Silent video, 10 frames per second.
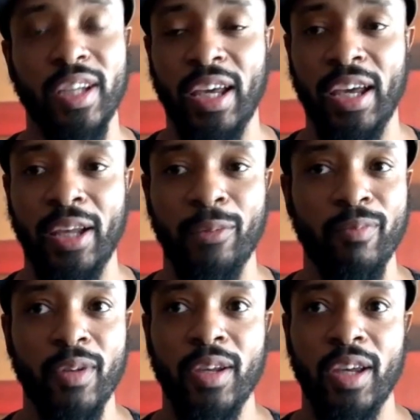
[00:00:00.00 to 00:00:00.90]
And
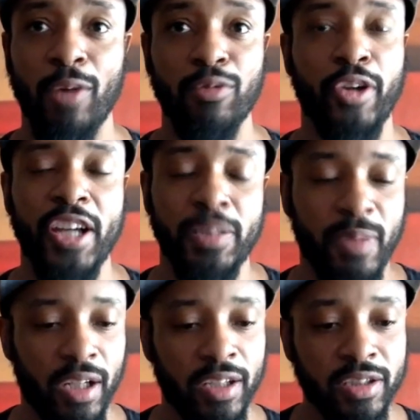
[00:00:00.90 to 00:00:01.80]
it was crazy
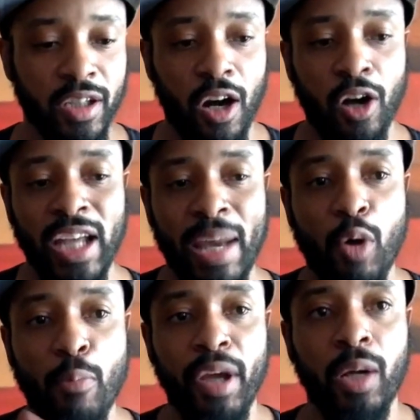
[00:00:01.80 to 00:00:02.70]
because all that
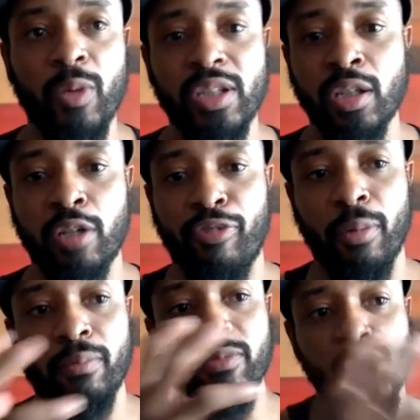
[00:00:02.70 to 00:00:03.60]
momentum we took
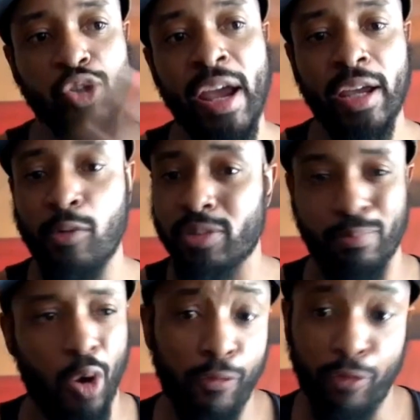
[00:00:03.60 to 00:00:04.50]
from track, it was
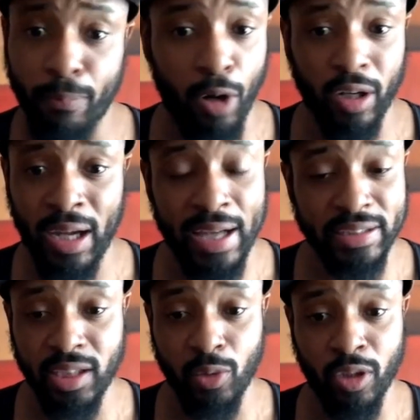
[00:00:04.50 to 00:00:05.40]
more football guys
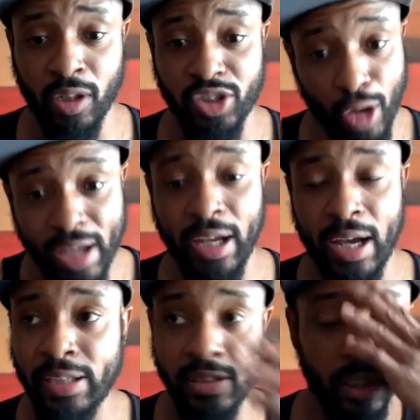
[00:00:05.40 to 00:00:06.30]
than it was track
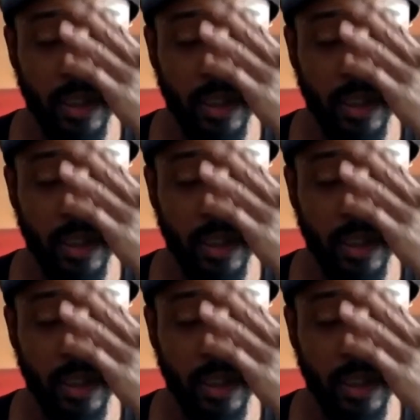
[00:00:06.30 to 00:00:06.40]
guys.